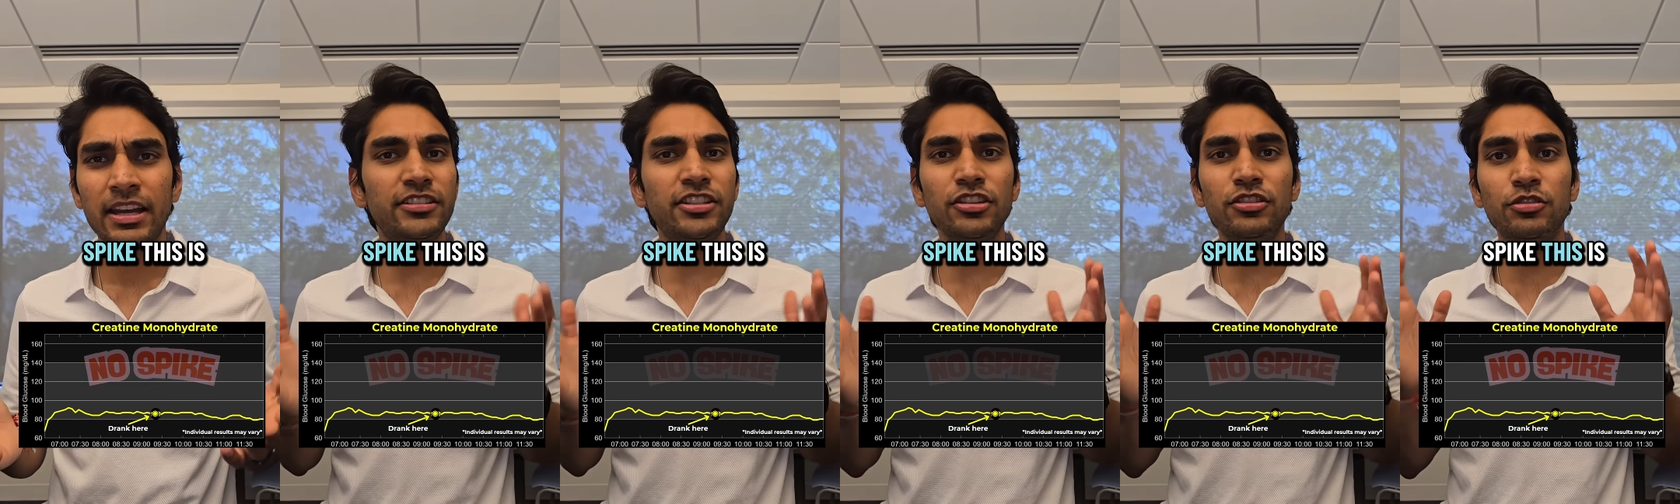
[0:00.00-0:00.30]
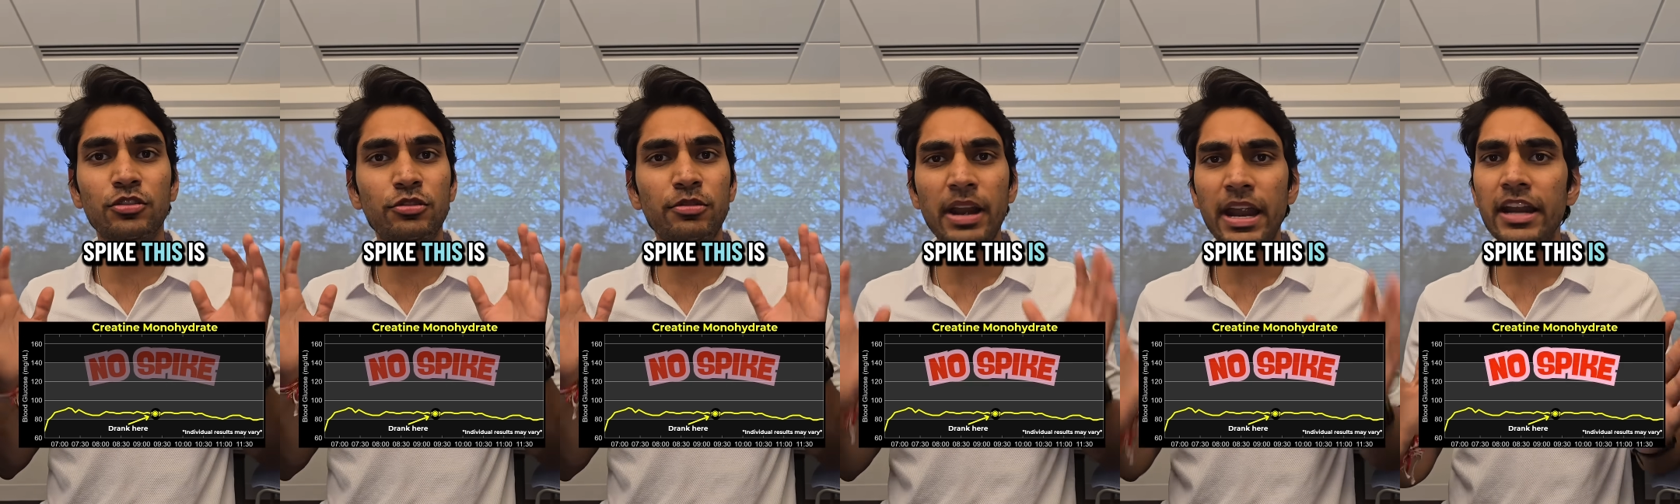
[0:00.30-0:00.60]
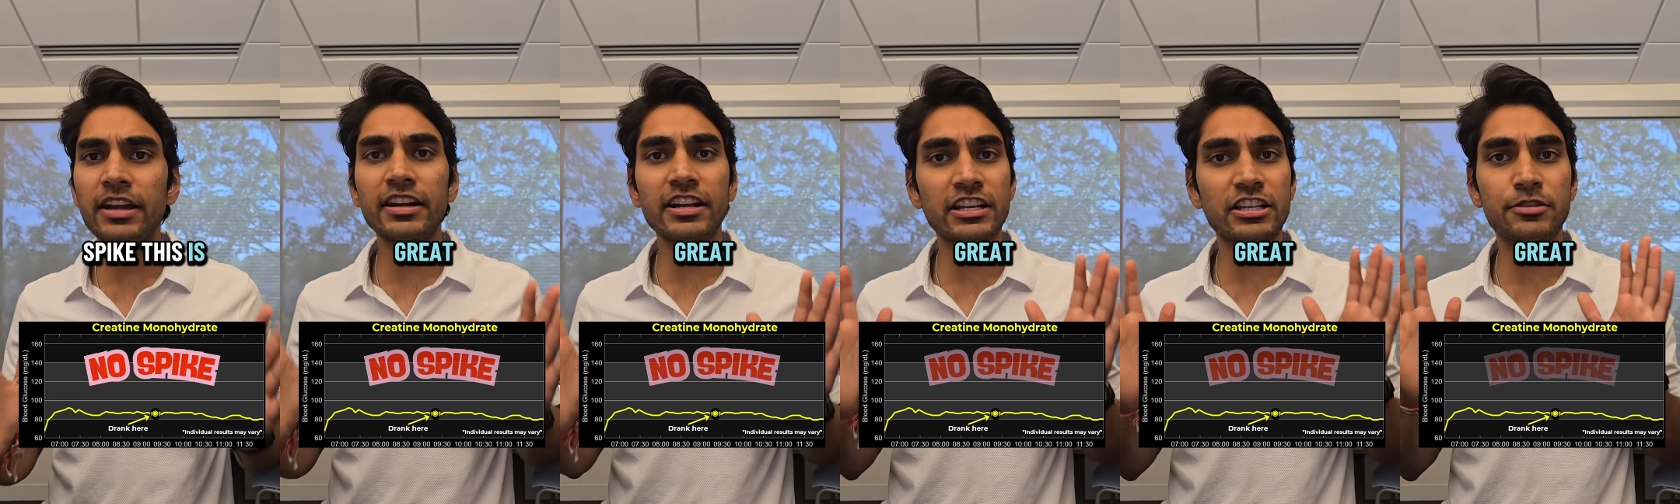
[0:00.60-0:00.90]
This is
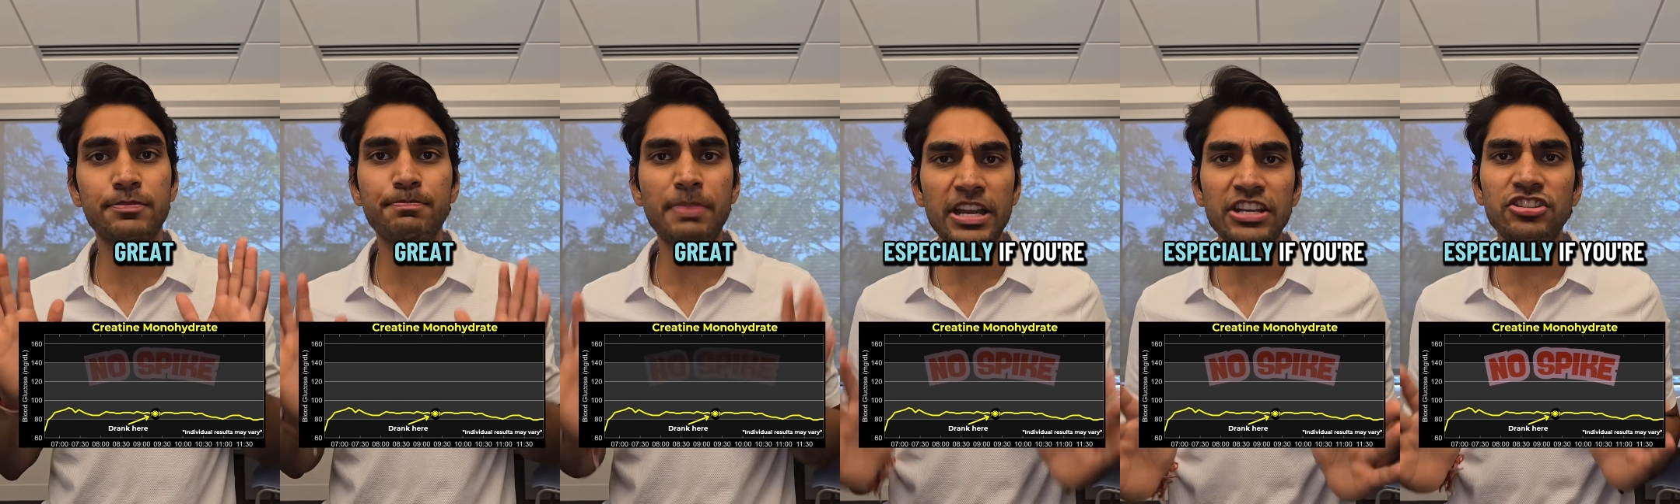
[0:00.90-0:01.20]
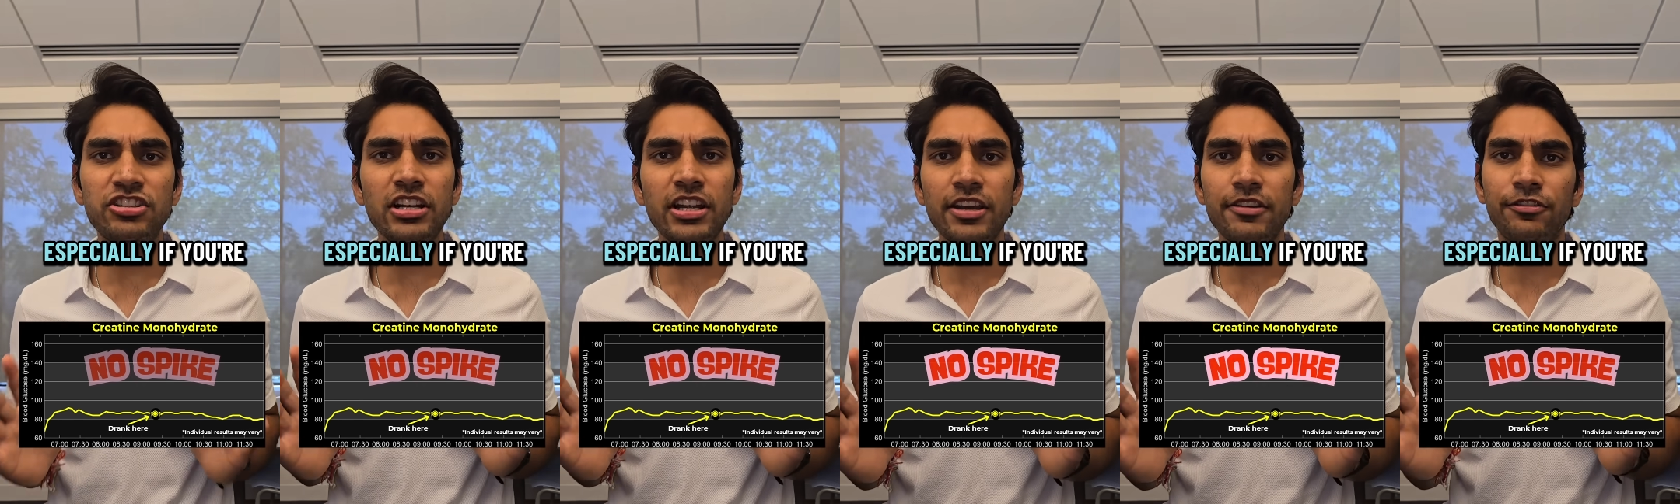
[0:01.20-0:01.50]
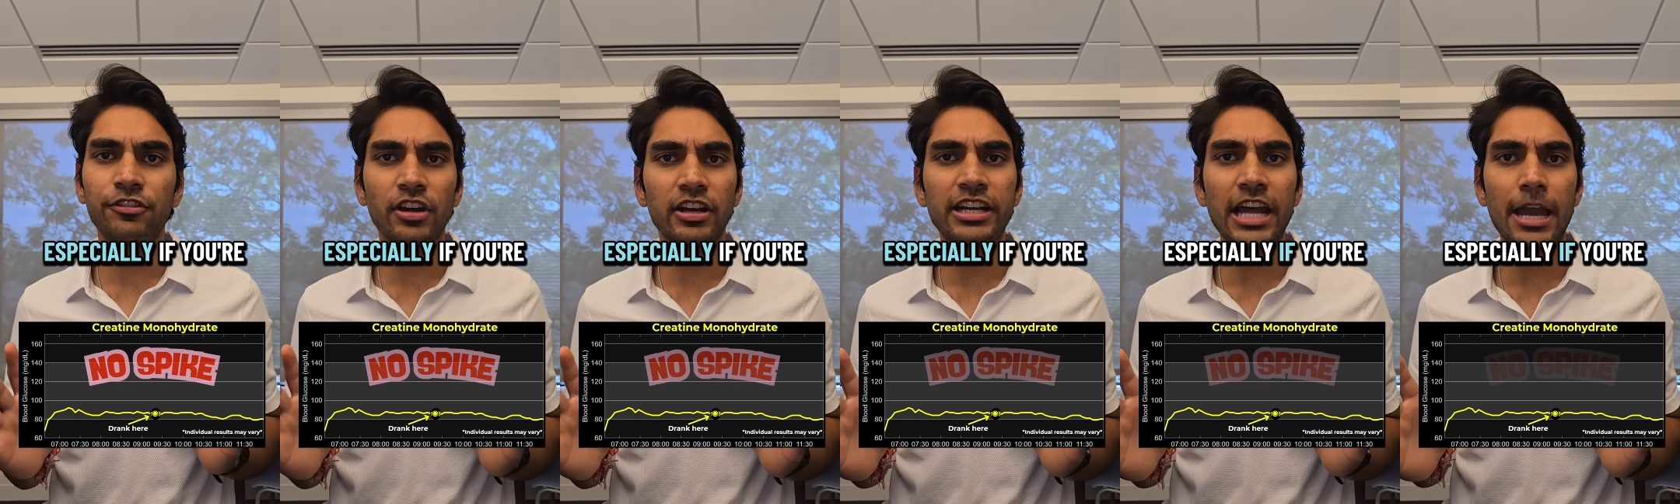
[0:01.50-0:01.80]
great, especially
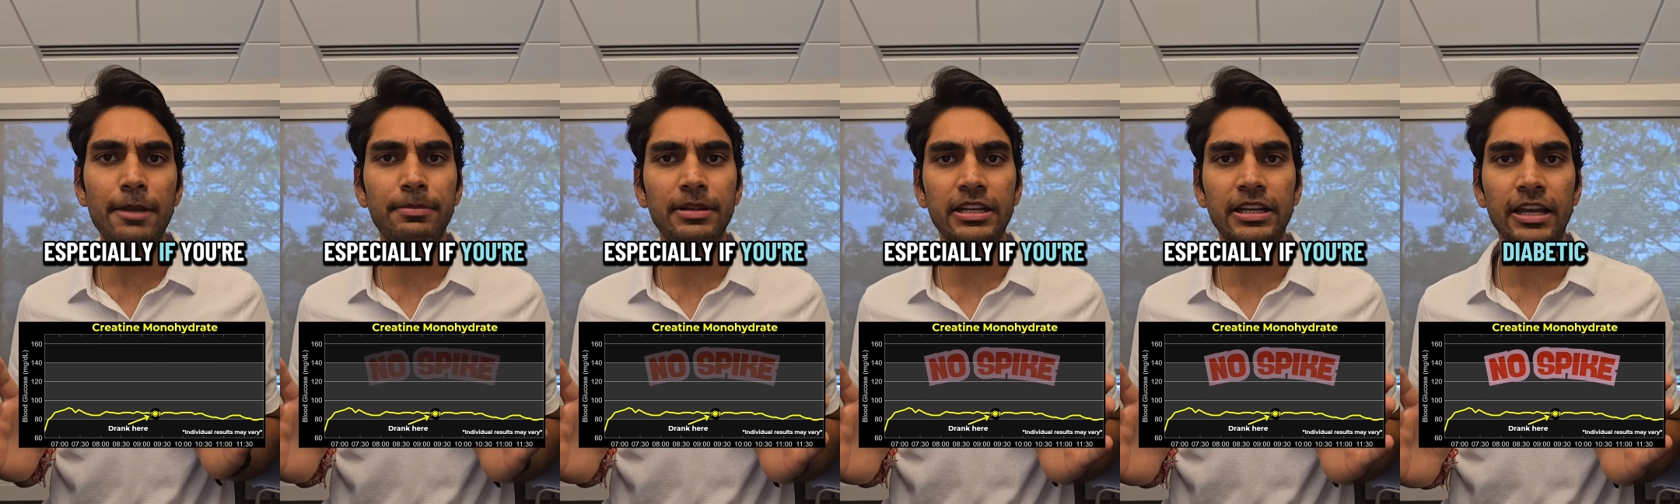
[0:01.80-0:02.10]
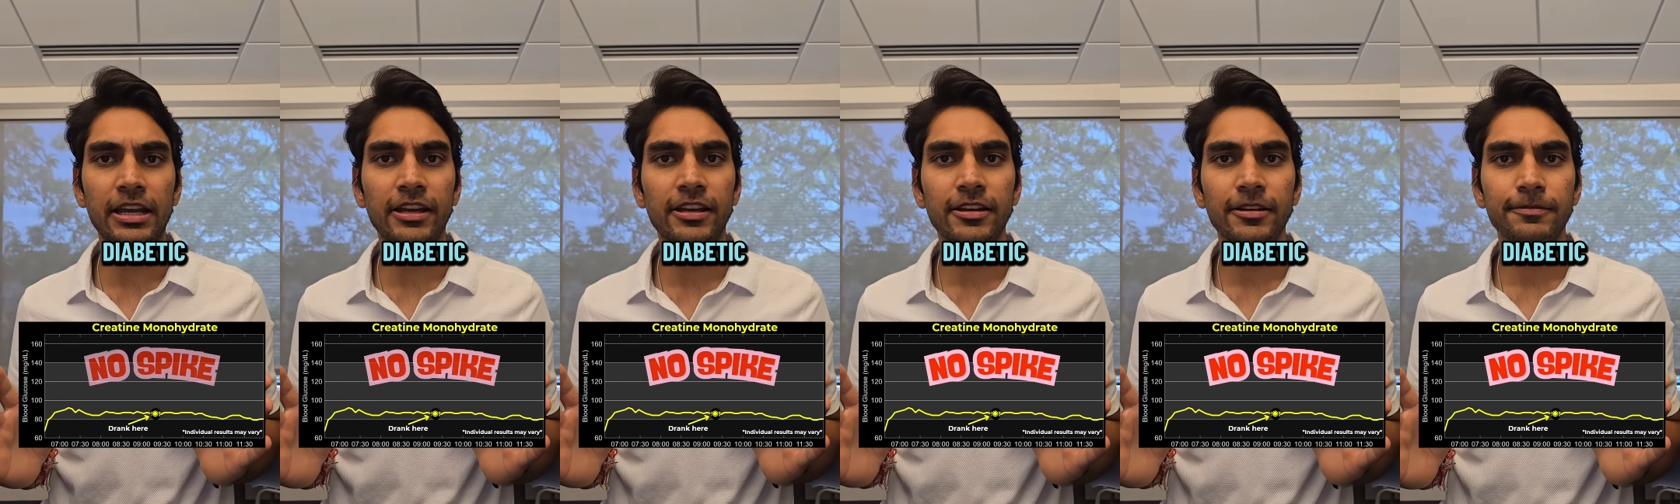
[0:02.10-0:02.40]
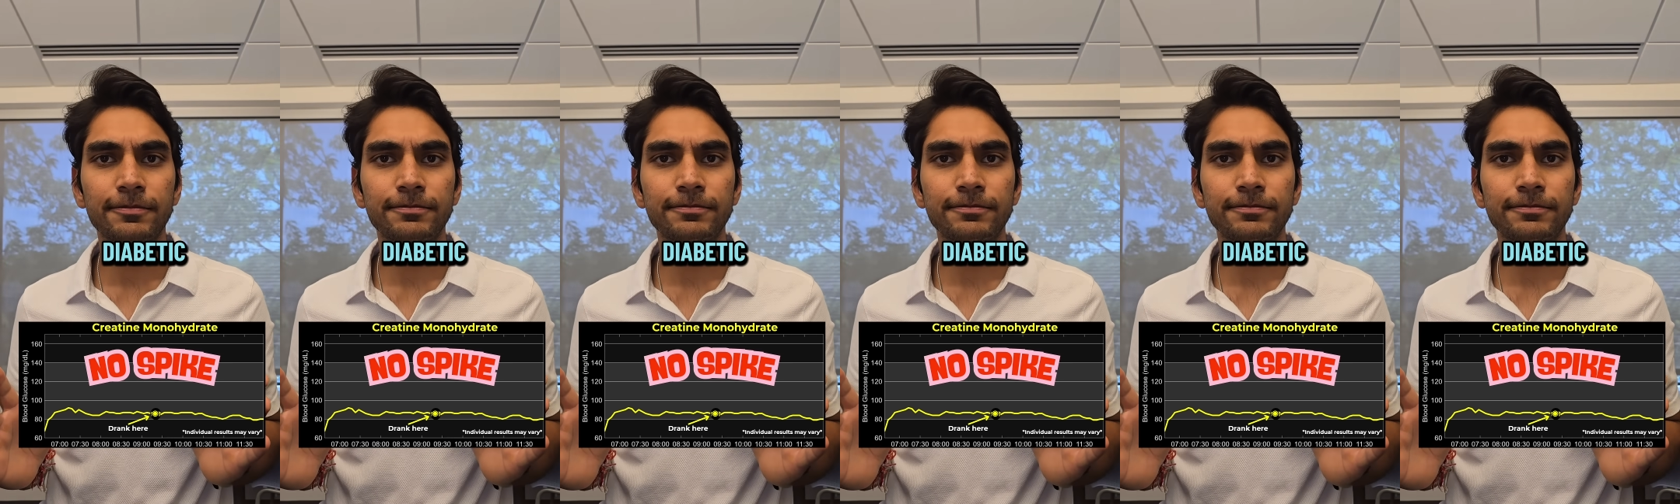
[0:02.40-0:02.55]
if you're diabetic.